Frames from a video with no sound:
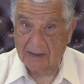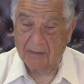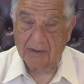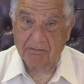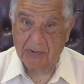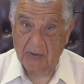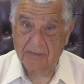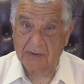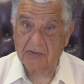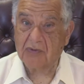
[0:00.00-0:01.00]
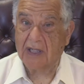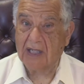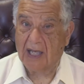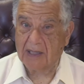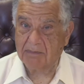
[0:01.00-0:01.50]
There was beautiful tree
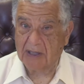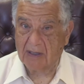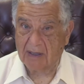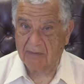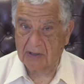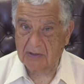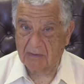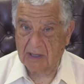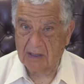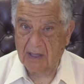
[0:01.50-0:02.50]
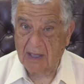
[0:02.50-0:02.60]
canopy on every street,